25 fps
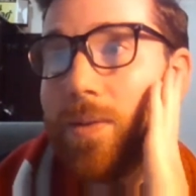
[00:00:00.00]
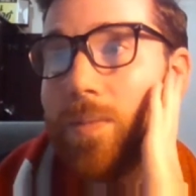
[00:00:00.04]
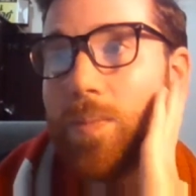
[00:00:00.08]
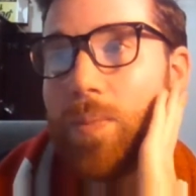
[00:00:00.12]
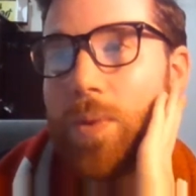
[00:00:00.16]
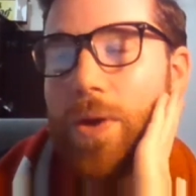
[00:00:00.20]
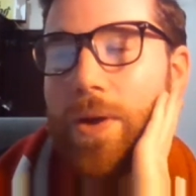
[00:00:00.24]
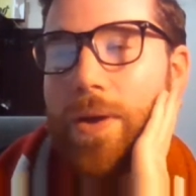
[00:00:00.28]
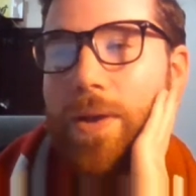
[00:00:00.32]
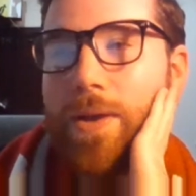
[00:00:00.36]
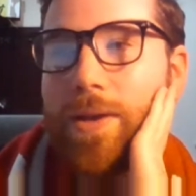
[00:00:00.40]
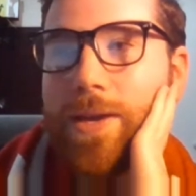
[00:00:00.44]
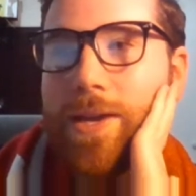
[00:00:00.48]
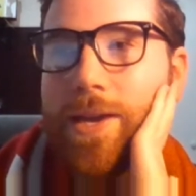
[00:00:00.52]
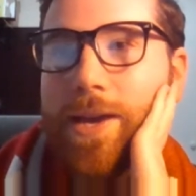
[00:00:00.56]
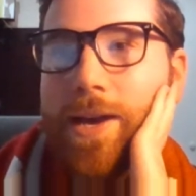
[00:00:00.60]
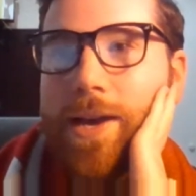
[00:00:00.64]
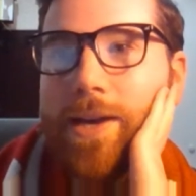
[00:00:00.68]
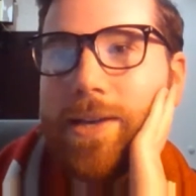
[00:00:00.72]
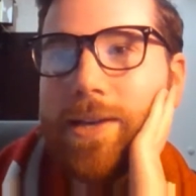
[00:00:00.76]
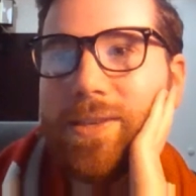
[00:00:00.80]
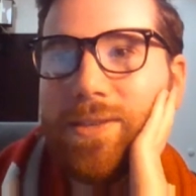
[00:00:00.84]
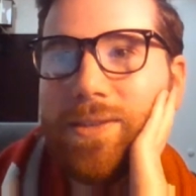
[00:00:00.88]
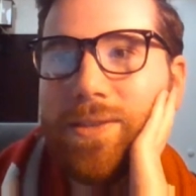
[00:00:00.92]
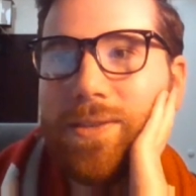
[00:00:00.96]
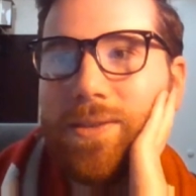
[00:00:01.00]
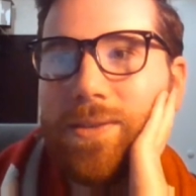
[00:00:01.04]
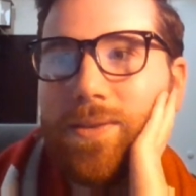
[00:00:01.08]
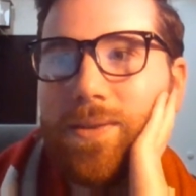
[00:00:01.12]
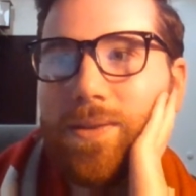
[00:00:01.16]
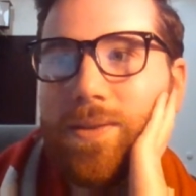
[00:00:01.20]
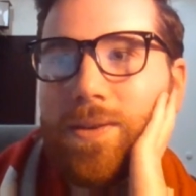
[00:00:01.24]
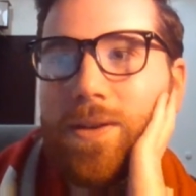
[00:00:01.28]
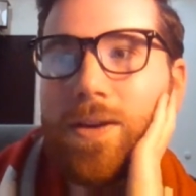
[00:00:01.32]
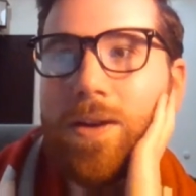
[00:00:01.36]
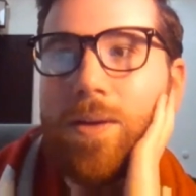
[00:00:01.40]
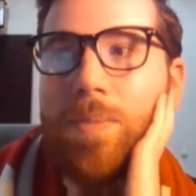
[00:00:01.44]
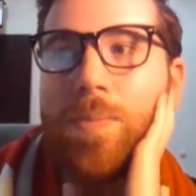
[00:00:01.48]
but he has
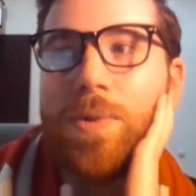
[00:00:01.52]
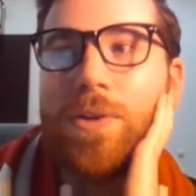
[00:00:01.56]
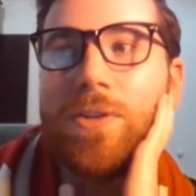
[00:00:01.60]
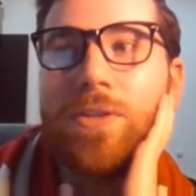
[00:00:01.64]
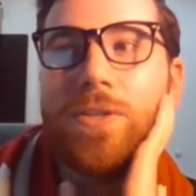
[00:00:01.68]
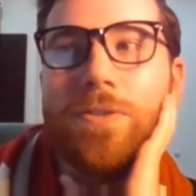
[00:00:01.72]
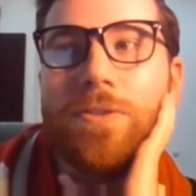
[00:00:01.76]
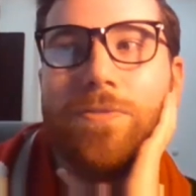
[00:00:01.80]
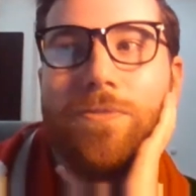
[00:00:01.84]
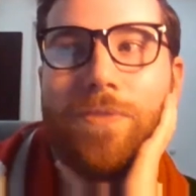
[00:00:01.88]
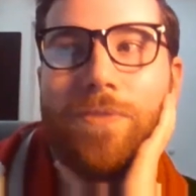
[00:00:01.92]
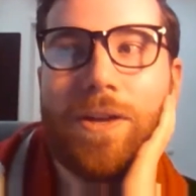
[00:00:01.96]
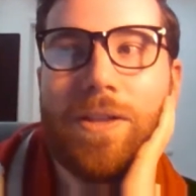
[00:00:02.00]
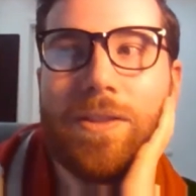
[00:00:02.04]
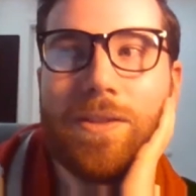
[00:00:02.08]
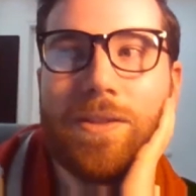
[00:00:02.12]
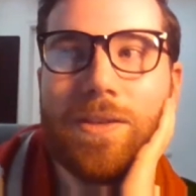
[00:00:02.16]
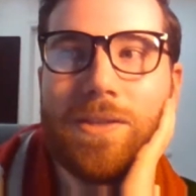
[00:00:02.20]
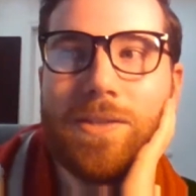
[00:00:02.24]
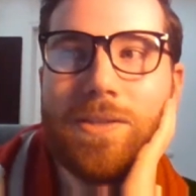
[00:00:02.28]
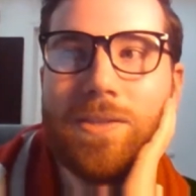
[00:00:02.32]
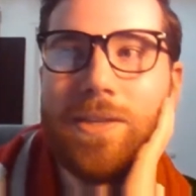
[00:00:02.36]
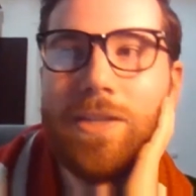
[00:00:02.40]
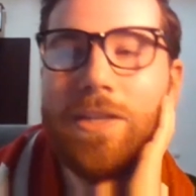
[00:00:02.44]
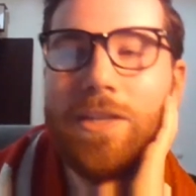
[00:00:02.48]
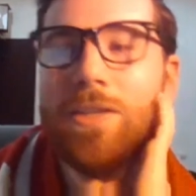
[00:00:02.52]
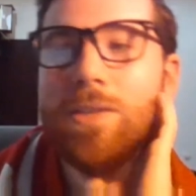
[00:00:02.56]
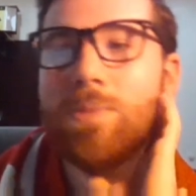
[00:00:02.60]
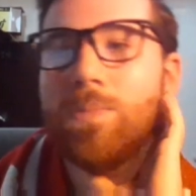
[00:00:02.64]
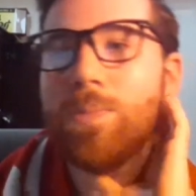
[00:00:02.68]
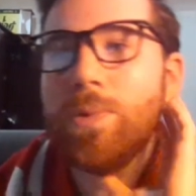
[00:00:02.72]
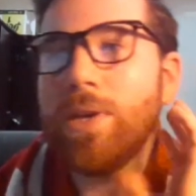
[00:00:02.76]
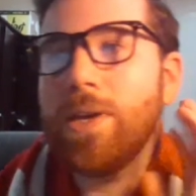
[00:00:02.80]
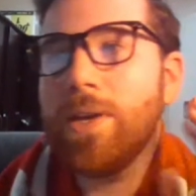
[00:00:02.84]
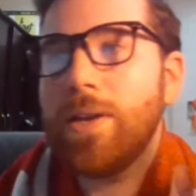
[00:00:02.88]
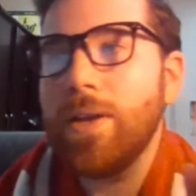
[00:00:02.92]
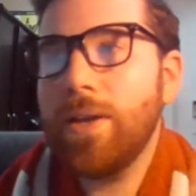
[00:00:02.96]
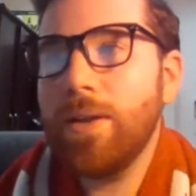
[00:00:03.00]
a bunch of friendlies that he's
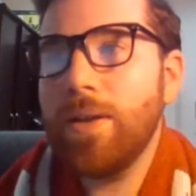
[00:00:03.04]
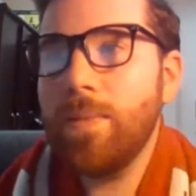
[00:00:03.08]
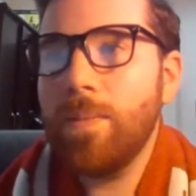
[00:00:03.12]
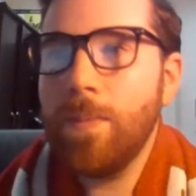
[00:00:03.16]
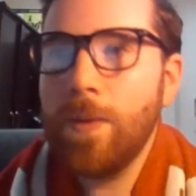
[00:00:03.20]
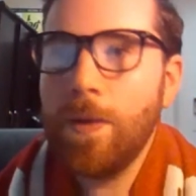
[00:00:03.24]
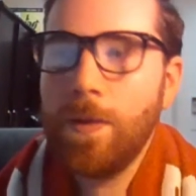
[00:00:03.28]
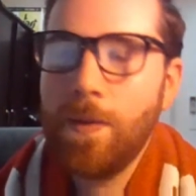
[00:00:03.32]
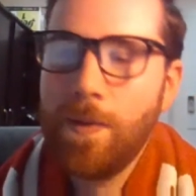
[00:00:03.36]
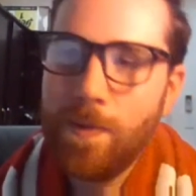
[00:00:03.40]
played in,